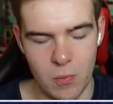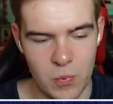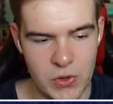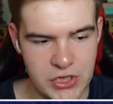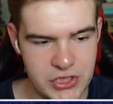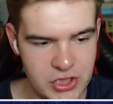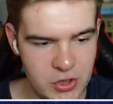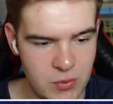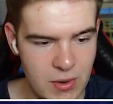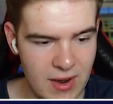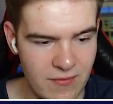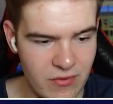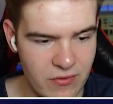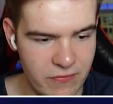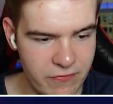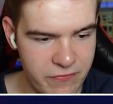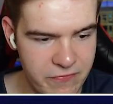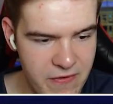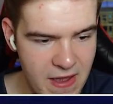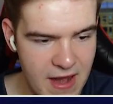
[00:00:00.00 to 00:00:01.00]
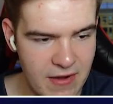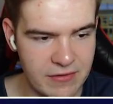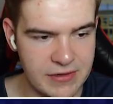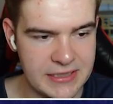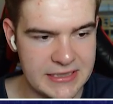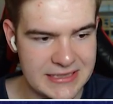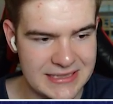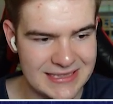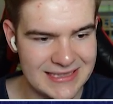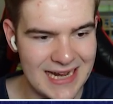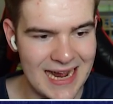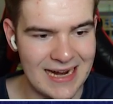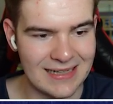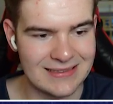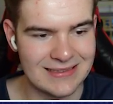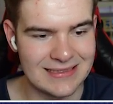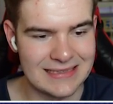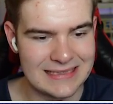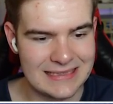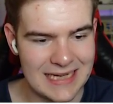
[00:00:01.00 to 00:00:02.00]
on, we do have a very
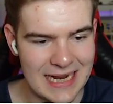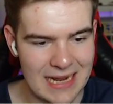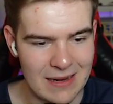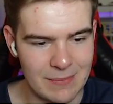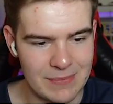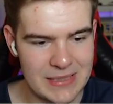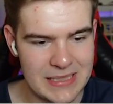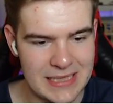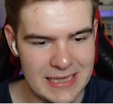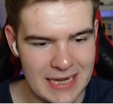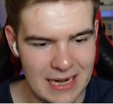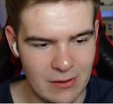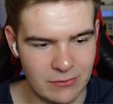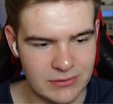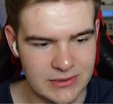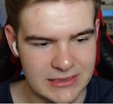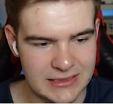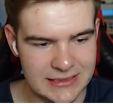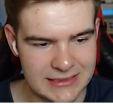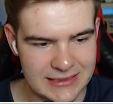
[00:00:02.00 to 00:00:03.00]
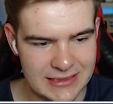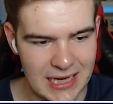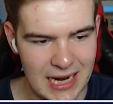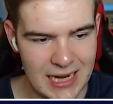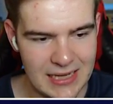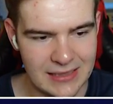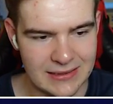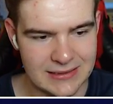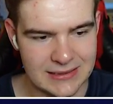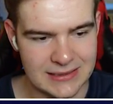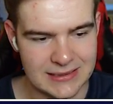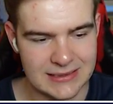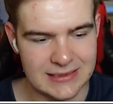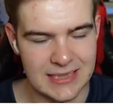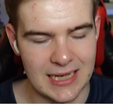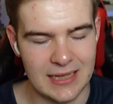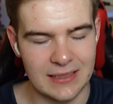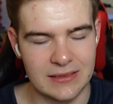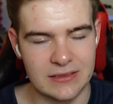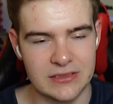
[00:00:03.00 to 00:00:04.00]
stacked Derby County side as it
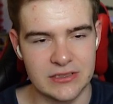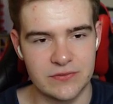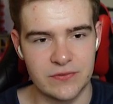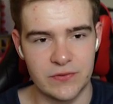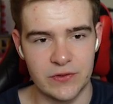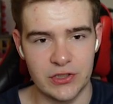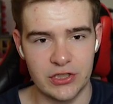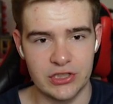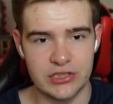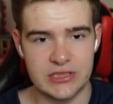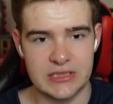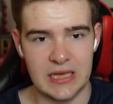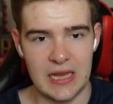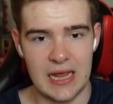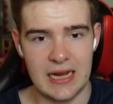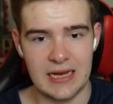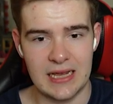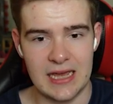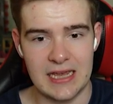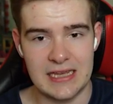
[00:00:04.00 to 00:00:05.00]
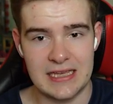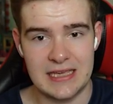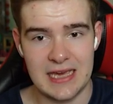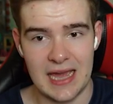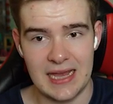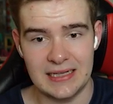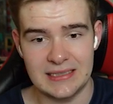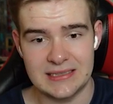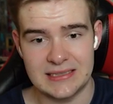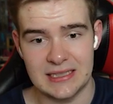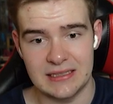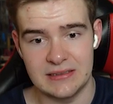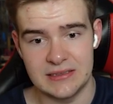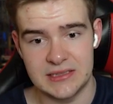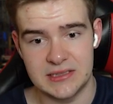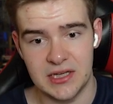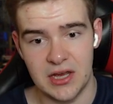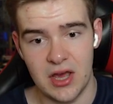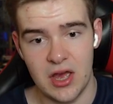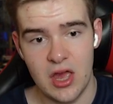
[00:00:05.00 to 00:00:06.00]
stands. First leg against
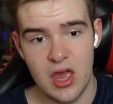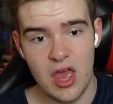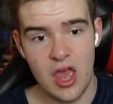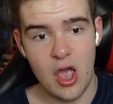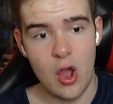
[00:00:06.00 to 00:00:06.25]
Inter,